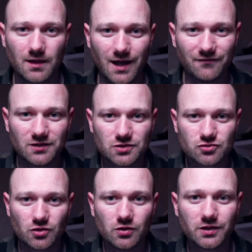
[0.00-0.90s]
Having a
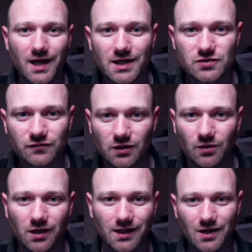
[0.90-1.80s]
strong cash flow
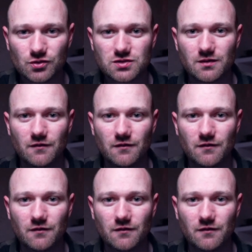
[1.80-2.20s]
allows